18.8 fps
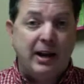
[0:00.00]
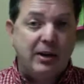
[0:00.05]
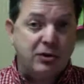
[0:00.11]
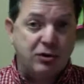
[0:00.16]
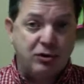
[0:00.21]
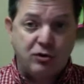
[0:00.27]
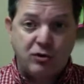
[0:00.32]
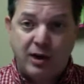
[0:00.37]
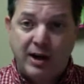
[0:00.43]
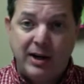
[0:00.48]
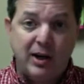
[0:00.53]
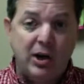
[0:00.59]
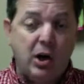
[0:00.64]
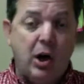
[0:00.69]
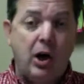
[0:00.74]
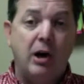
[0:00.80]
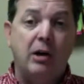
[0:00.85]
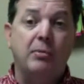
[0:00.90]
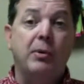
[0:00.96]
extra trading
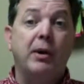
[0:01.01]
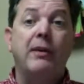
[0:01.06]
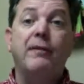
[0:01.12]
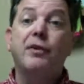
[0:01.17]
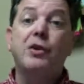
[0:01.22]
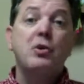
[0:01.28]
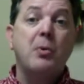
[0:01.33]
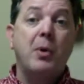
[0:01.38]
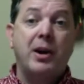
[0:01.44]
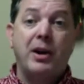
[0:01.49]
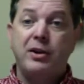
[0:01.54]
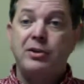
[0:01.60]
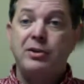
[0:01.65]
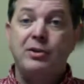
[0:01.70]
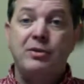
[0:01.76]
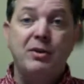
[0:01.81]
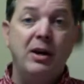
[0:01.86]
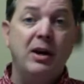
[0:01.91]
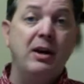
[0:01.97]
card, whatever you want to
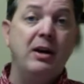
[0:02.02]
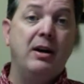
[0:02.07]
do